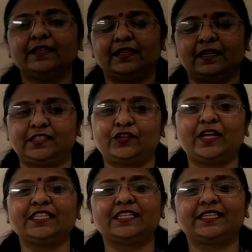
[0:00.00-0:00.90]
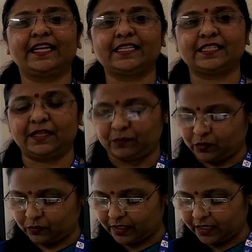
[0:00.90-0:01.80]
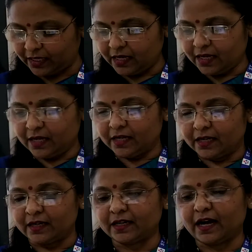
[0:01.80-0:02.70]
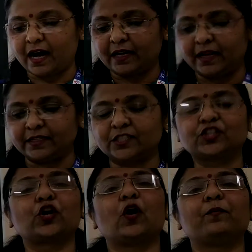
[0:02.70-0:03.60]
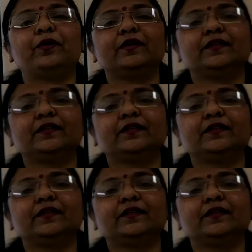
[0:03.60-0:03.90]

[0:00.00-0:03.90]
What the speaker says: The stranger takes him to the garland shop.